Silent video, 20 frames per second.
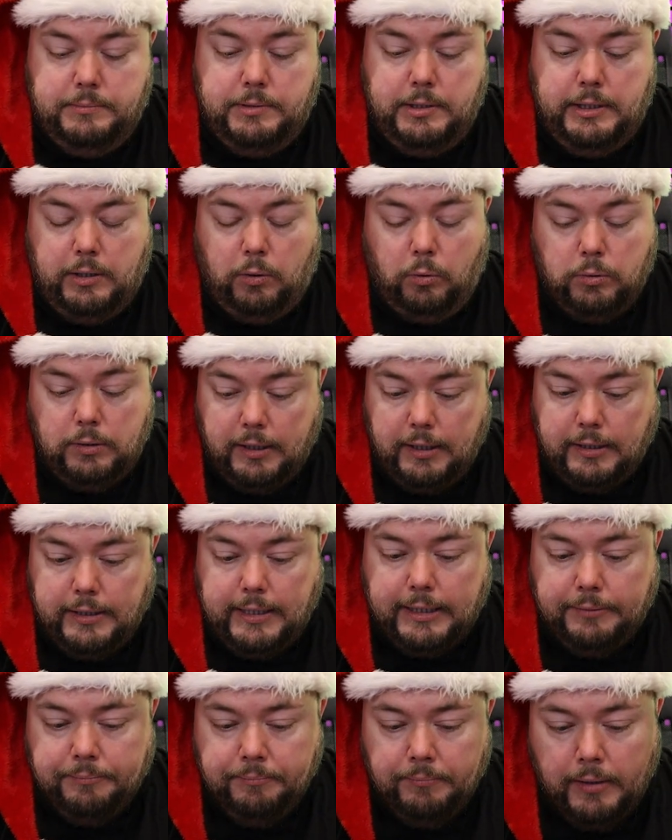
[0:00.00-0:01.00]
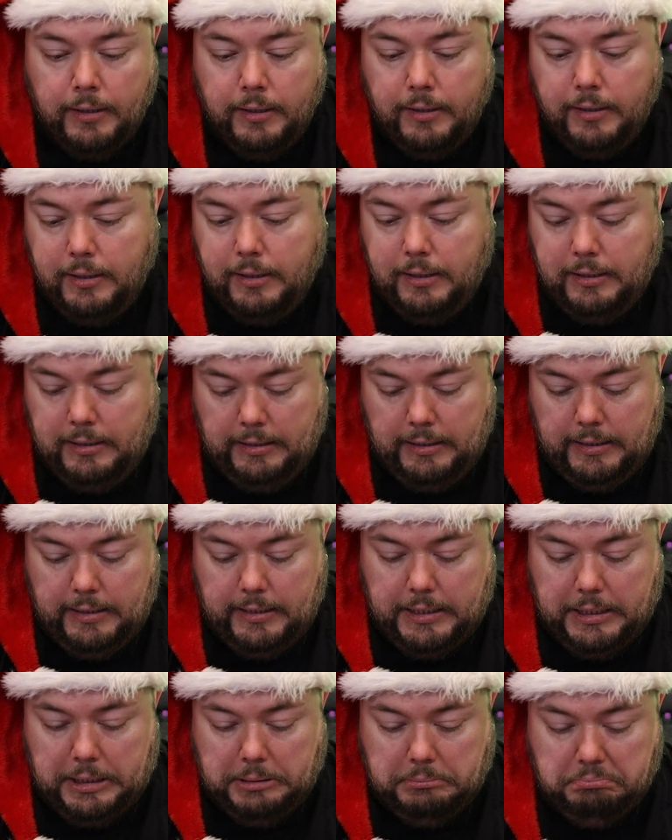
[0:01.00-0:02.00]
older than that.
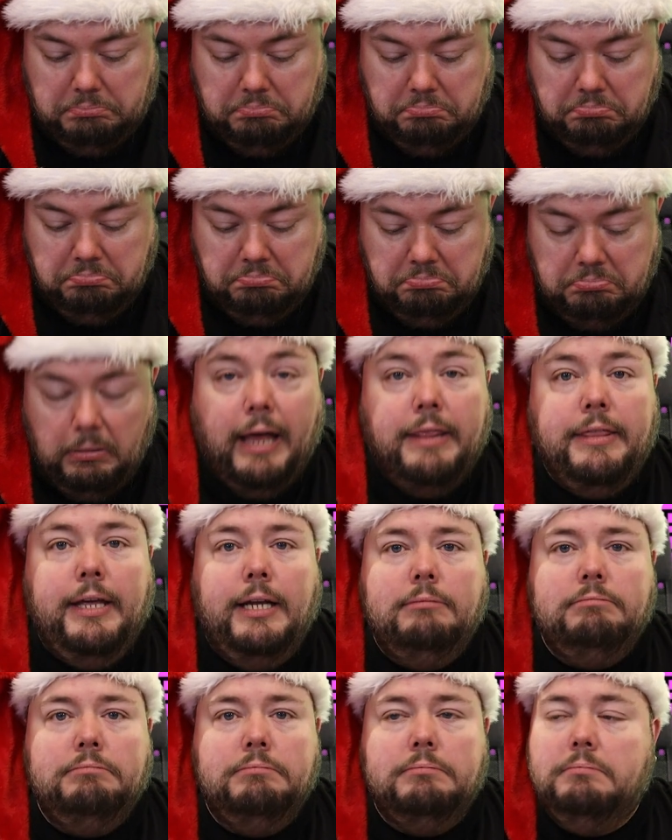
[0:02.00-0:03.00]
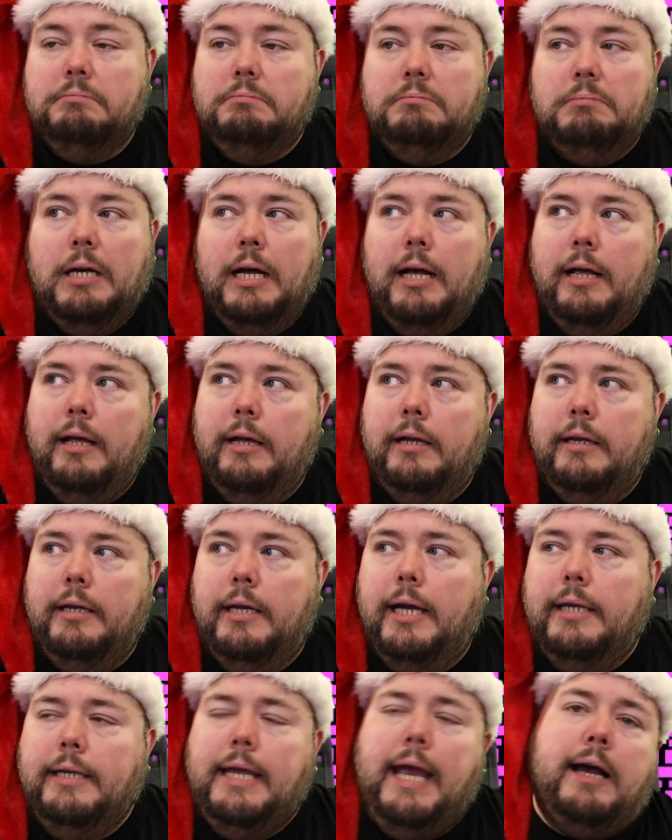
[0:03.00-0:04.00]
And then,
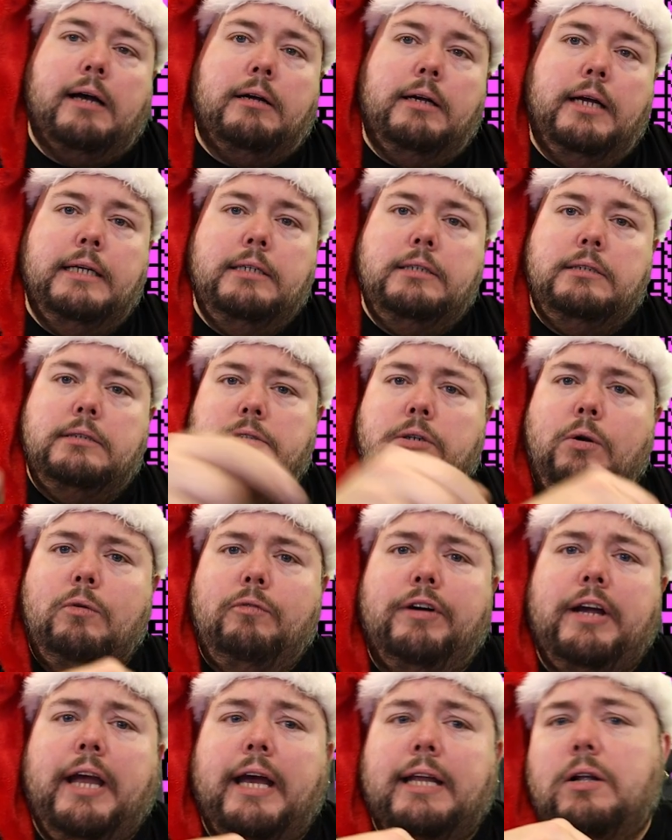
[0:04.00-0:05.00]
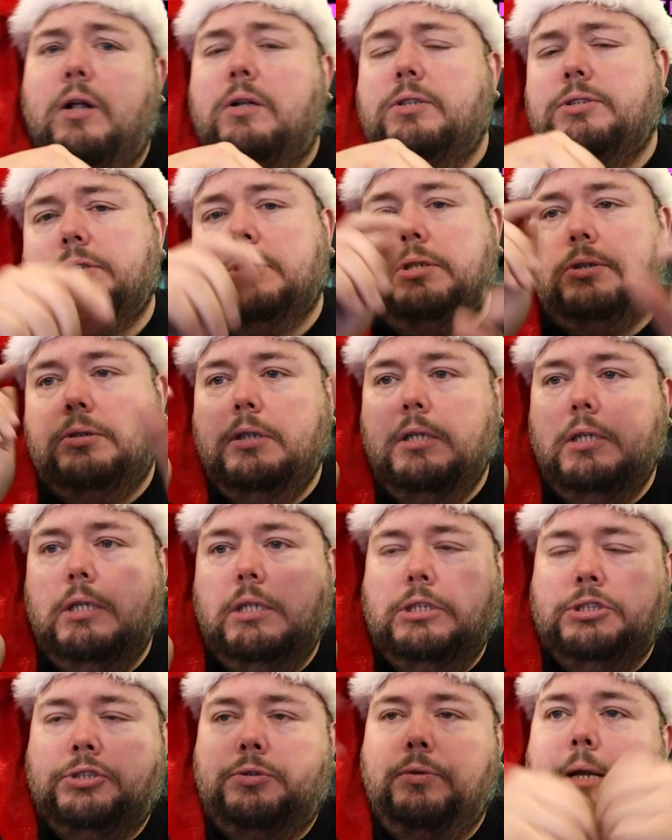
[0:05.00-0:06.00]
and don't forget also
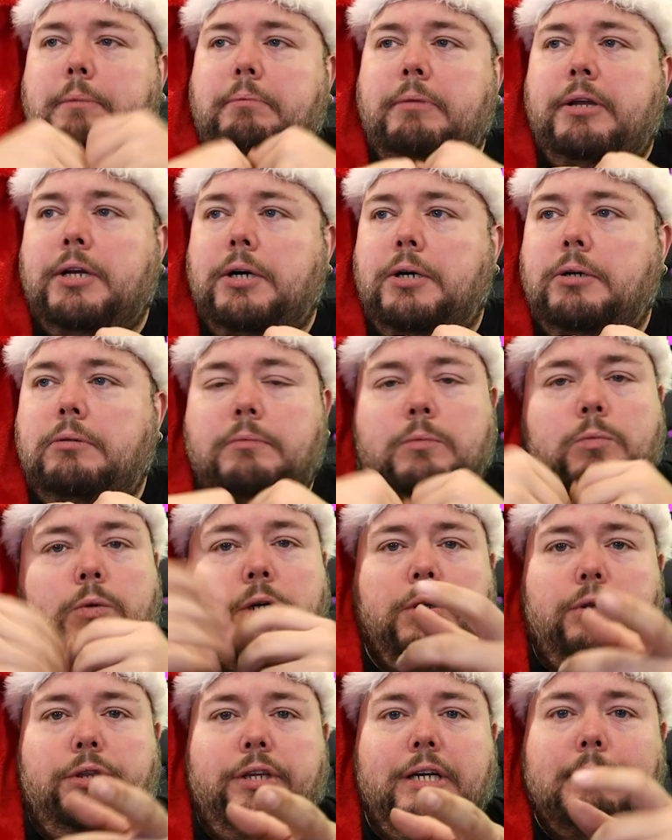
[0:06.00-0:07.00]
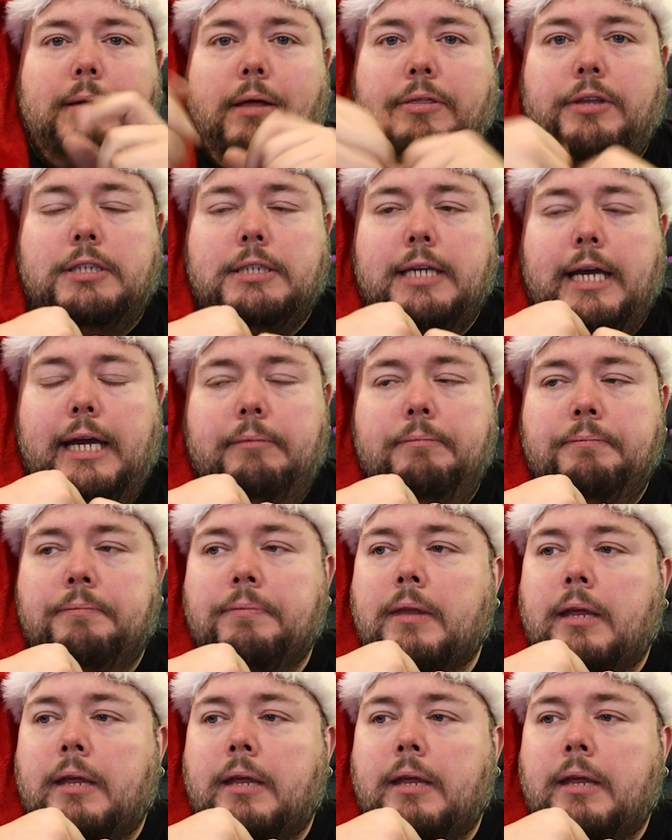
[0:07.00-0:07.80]
to let me know what you think about this game.